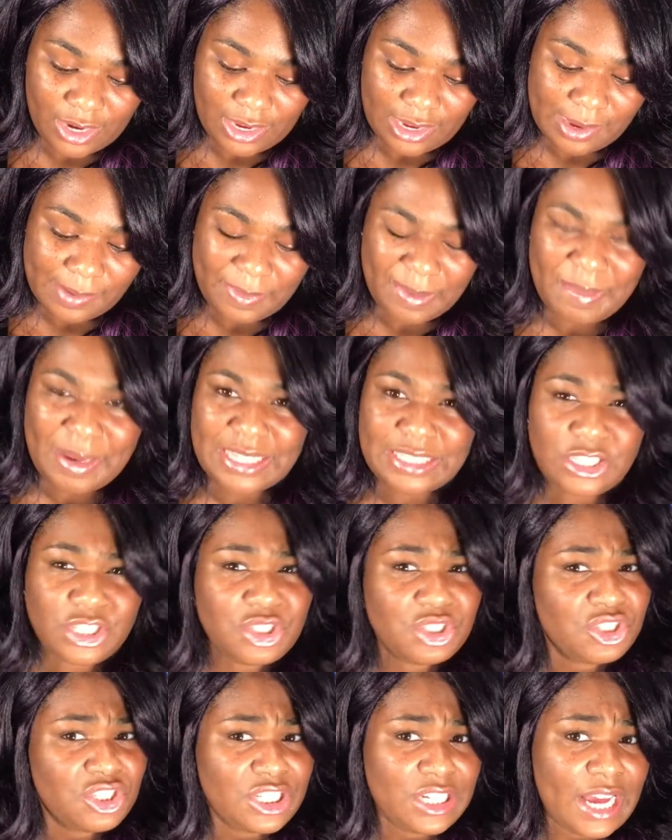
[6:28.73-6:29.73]
But my
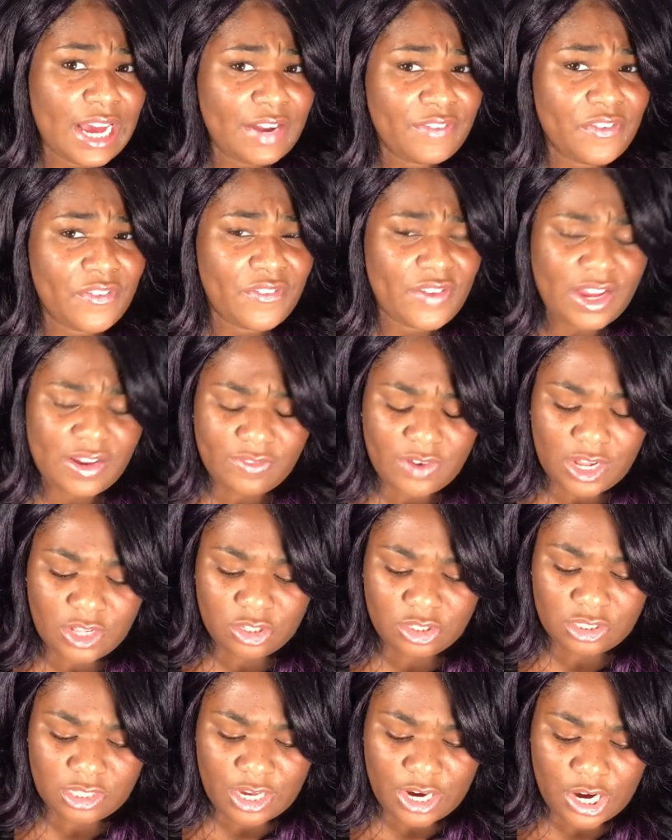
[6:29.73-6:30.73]
sister, she got it for
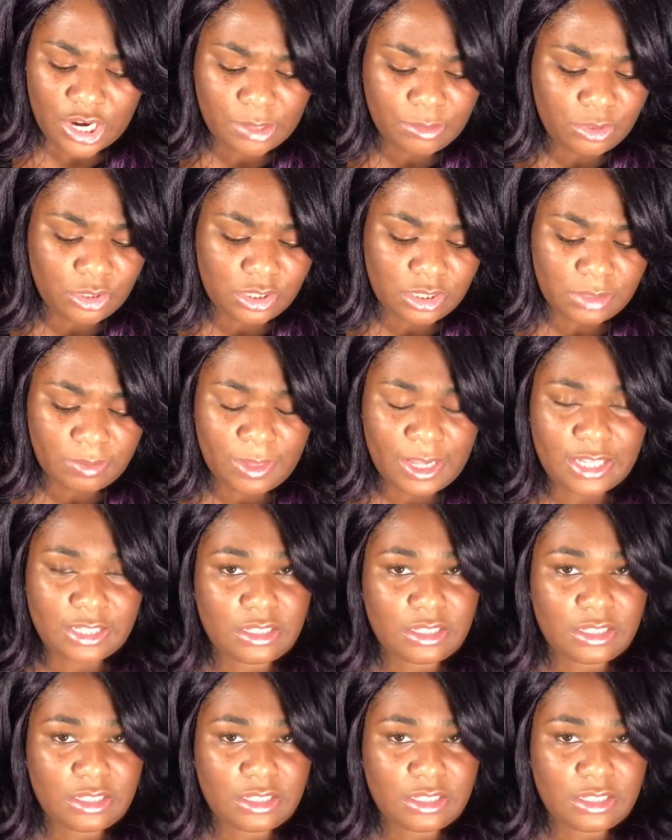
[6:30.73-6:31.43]
$5 at her beauty supply,